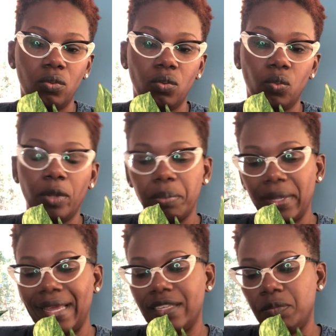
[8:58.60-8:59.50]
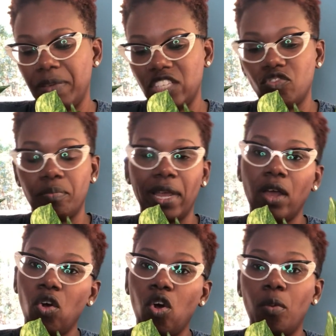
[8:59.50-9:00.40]
what plant is best for my
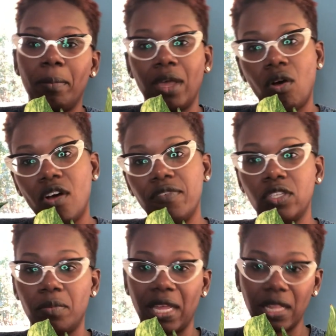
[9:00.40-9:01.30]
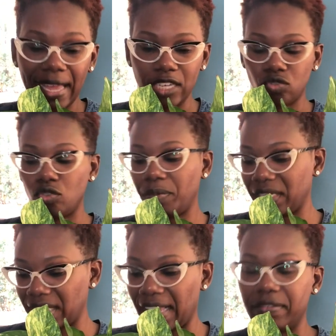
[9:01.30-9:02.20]
home or my office or my classroom,
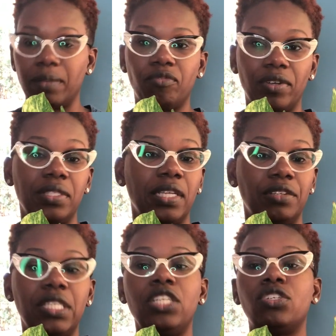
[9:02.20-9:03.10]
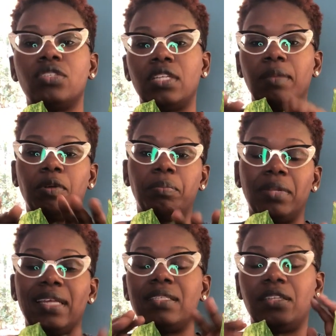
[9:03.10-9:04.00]
because I have some friends that are teachers and they put
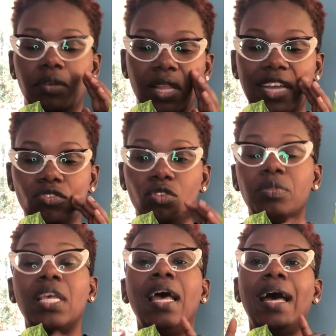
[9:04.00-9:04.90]
plants classrooms,